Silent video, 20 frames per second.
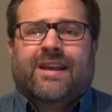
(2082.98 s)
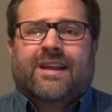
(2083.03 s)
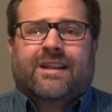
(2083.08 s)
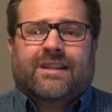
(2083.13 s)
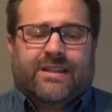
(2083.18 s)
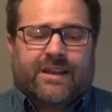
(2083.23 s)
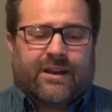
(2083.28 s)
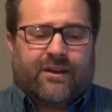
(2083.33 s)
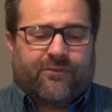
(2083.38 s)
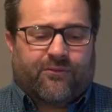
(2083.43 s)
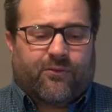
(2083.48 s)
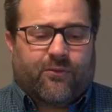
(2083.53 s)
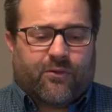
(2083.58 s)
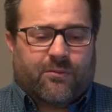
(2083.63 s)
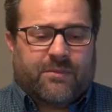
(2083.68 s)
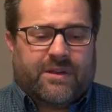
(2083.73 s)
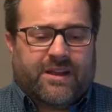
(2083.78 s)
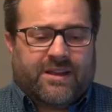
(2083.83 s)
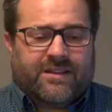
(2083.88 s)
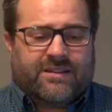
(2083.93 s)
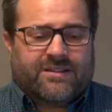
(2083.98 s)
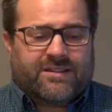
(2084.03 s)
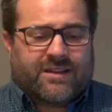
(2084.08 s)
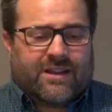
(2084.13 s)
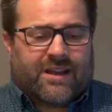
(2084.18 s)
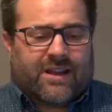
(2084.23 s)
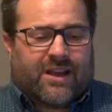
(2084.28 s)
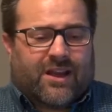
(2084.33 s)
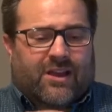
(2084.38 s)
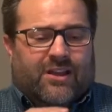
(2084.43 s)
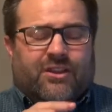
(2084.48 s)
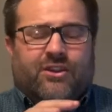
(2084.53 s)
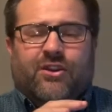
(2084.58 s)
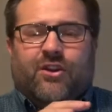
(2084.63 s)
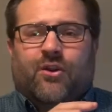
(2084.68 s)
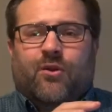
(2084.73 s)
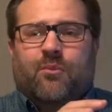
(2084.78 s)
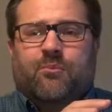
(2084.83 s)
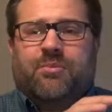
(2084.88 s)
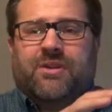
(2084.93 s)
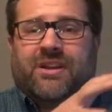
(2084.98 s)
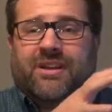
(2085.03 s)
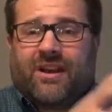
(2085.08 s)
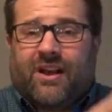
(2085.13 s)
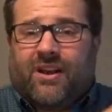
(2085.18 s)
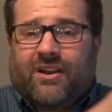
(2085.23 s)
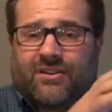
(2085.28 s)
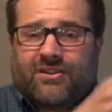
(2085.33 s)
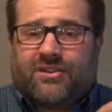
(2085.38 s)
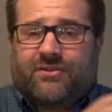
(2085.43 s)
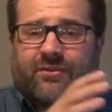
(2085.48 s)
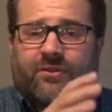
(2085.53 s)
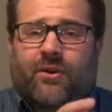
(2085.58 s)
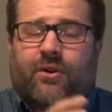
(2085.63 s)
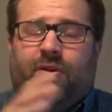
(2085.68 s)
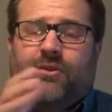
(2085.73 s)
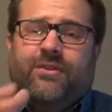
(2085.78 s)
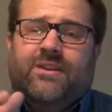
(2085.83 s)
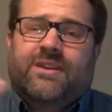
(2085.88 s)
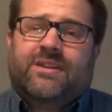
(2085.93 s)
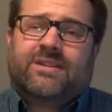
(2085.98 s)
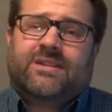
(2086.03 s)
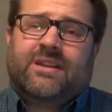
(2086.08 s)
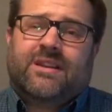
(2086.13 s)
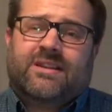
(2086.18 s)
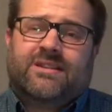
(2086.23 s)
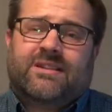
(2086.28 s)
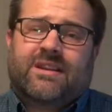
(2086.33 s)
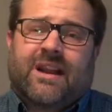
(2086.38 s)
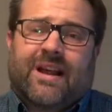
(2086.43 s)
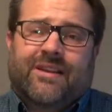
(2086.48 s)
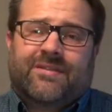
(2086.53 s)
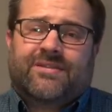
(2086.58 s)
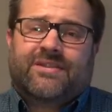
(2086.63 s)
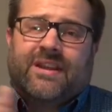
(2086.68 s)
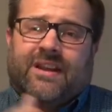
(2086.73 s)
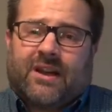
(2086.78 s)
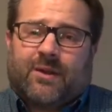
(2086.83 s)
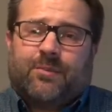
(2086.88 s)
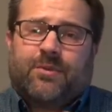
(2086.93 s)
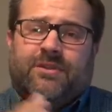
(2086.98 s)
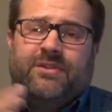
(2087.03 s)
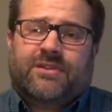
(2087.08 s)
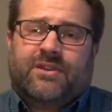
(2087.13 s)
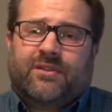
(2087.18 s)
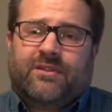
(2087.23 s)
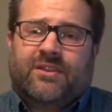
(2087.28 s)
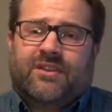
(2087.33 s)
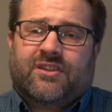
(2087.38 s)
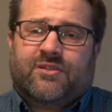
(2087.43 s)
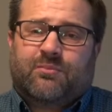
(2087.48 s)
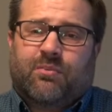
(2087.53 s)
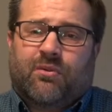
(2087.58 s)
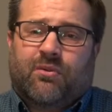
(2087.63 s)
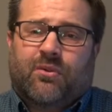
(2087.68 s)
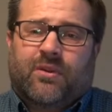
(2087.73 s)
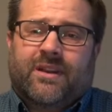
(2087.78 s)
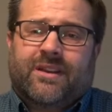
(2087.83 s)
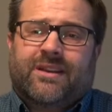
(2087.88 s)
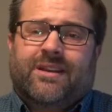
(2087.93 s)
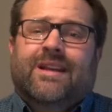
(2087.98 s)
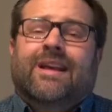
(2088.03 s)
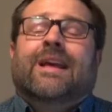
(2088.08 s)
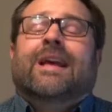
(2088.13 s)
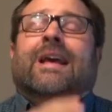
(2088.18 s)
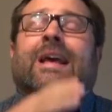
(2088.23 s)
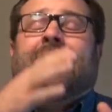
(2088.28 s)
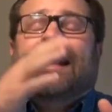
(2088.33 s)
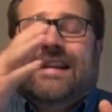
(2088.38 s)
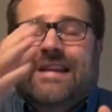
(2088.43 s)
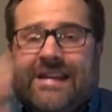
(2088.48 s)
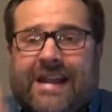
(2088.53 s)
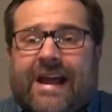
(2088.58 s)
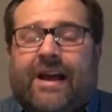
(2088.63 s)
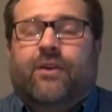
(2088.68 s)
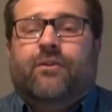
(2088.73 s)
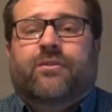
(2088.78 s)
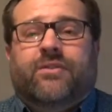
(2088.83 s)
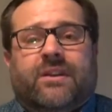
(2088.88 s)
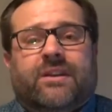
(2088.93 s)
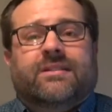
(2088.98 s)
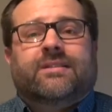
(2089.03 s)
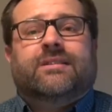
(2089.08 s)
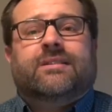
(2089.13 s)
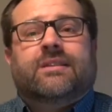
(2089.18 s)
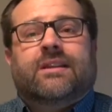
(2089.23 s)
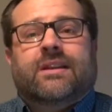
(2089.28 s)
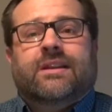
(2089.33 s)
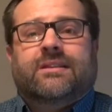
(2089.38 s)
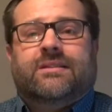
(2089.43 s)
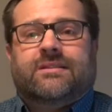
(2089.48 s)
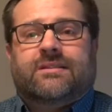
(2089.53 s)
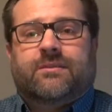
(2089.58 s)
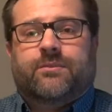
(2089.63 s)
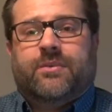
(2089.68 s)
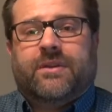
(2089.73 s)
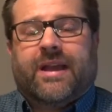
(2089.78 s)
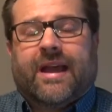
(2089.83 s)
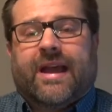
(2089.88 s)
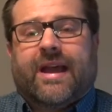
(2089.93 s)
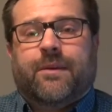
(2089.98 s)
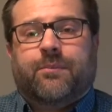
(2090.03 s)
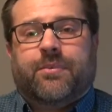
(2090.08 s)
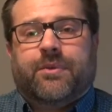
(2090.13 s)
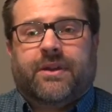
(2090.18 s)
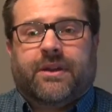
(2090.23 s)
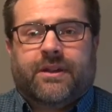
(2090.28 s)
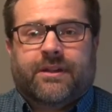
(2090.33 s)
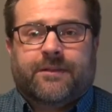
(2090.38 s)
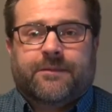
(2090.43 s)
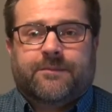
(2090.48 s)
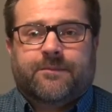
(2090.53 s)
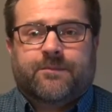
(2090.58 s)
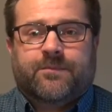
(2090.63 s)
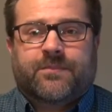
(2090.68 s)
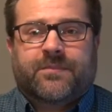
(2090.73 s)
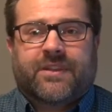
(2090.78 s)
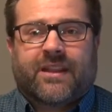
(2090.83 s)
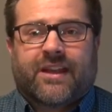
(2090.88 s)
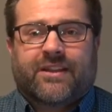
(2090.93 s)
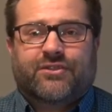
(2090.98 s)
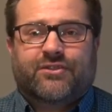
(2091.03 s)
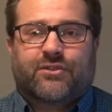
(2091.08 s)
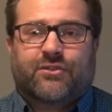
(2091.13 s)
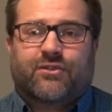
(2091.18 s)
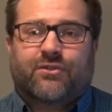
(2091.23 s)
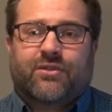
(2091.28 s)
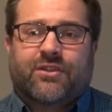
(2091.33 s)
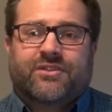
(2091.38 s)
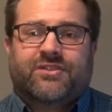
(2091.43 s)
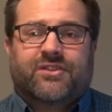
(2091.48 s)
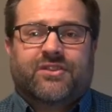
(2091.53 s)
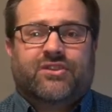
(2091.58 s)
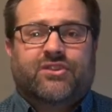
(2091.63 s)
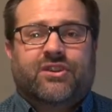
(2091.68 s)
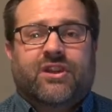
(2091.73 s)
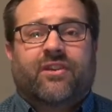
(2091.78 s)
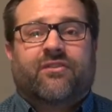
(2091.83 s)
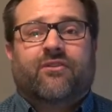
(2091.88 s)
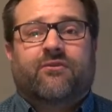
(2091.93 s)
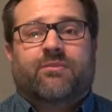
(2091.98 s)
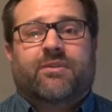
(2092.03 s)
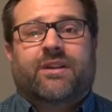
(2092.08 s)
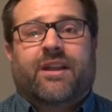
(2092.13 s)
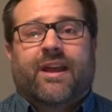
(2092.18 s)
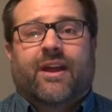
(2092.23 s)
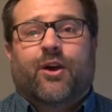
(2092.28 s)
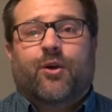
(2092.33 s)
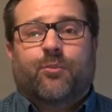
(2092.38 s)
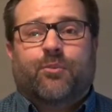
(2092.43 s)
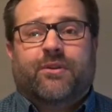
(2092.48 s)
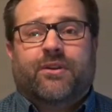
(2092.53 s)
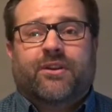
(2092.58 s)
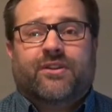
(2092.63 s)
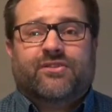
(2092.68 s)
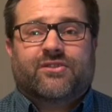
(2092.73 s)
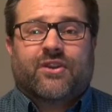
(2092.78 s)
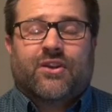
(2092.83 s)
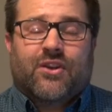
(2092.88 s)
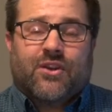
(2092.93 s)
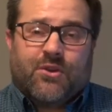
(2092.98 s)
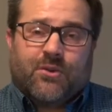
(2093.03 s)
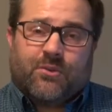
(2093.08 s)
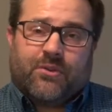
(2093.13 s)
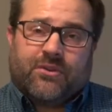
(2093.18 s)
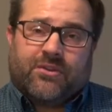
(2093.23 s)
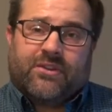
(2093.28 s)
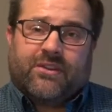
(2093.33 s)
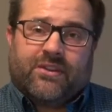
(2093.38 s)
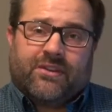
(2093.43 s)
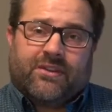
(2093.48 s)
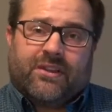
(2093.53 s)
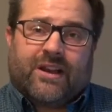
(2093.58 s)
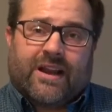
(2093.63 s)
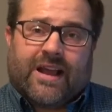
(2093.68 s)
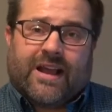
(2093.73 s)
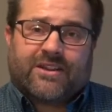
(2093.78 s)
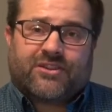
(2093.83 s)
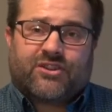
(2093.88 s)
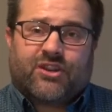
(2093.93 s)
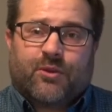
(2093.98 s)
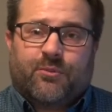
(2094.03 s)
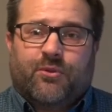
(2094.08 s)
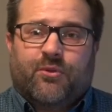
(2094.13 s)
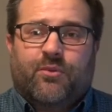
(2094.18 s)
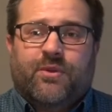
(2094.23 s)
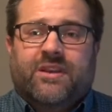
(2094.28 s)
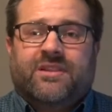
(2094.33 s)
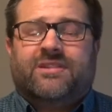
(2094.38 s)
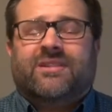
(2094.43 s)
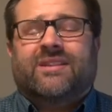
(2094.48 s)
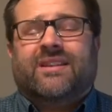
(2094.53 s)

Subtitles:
Therefore means, you know, because of all these things that I've said up until this point, now this needs to be happening. And so Chris and Jeff have been helping us with the last couple weeks.